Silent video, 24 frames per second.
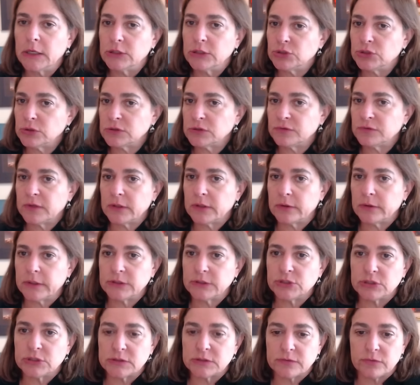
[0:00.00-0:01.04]
Jewish
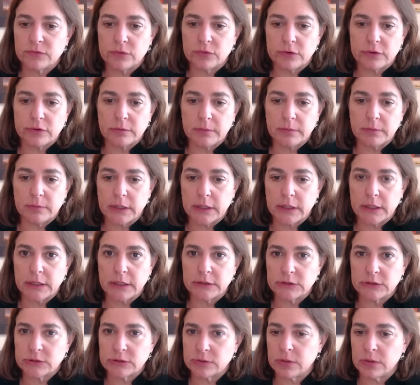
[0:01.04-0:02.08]
Federations of North America, I
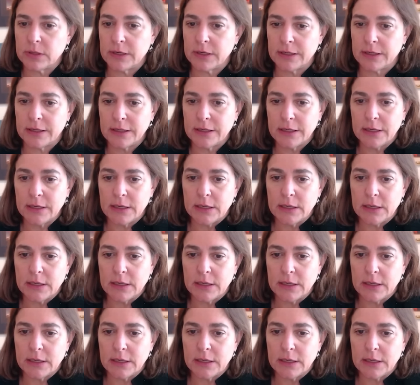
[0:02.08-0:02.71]
should